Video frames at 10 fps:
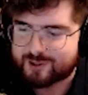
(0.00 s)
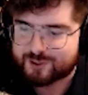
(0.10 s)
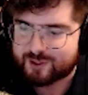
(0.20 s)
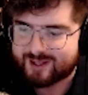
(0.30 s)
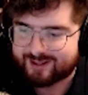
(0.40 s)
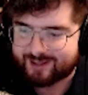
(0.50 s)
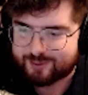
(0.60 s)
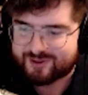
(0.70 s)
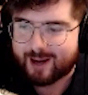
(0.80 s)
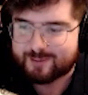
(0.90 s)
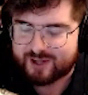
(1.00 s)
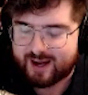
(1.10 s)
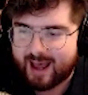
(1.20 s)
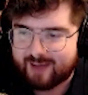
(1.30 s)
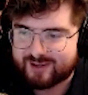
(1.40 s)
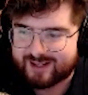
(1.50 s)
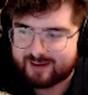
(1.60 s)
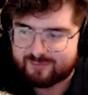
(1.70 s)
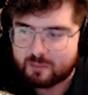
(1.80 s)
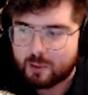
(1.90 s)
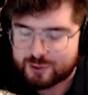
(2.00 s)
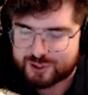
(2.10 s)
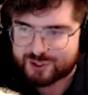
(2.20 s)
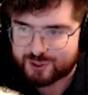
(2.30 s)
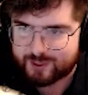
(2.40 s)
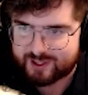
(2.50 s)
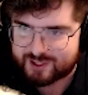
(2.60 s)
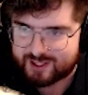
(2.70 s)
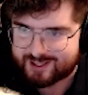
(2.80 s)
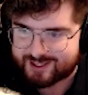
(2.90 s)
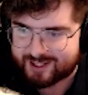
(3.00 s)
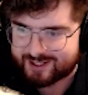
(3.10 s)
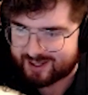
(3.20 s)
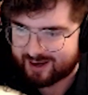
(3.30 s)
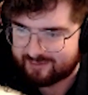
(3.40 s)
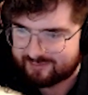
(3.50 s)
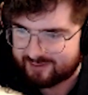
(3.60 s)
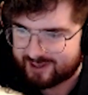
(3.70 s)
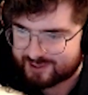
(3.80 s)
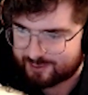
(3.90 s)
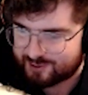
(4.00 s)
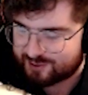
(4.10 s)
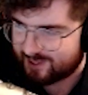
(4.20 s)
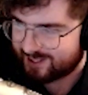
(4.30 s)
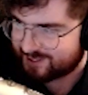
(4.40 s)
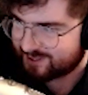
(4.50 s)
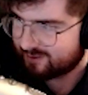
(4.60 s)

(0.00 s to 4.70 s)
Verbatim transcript: or do you think like with Top Shot having kind of the motion to it, it's it's it's kind of in its own space?